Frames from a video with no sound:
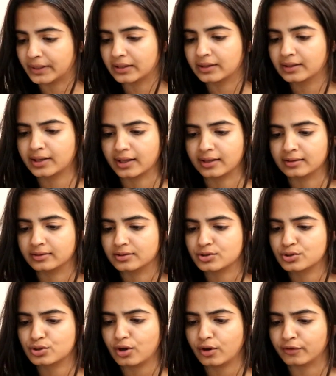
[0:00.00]
pink and
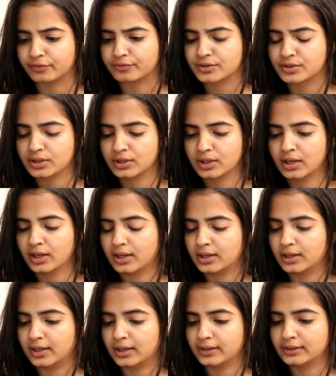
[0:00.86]
soft.
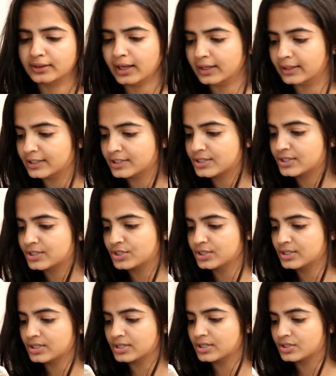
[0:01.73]
And yeah, let's
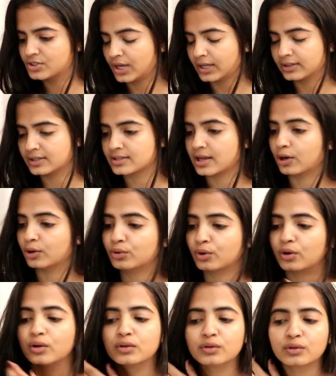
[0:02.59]
just check this
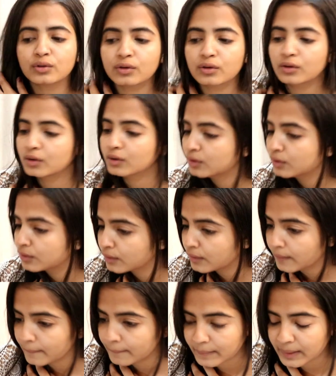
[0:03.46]
out. Although
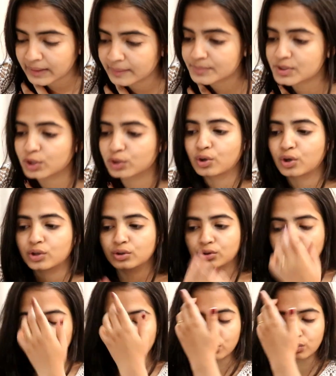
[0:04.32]
my lips are not
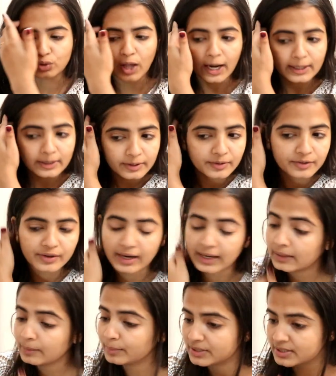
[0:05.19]
that
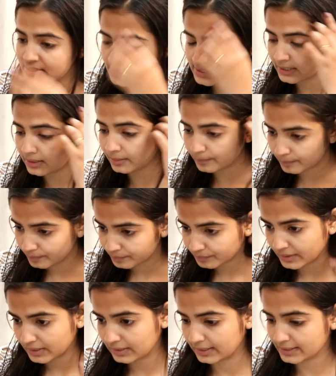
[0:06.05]
dry, but still,
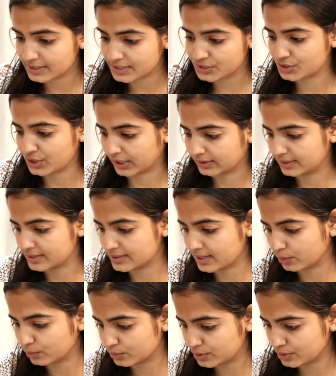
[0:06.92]
let's check this
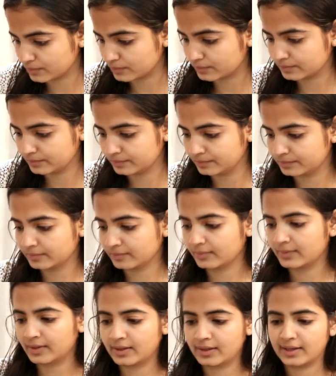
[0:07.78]
out.
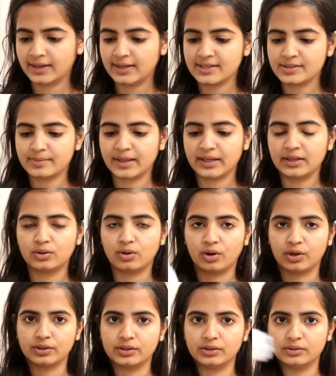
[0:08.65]
Here's my
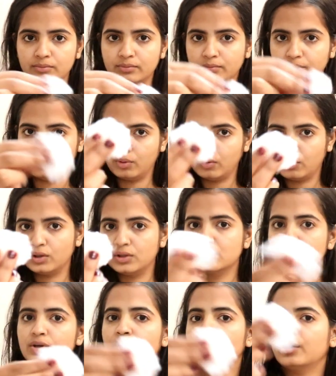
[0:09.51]
cotton
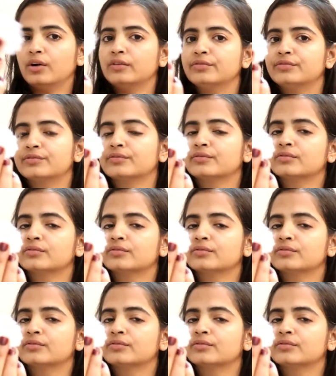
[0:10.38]
ball sort of,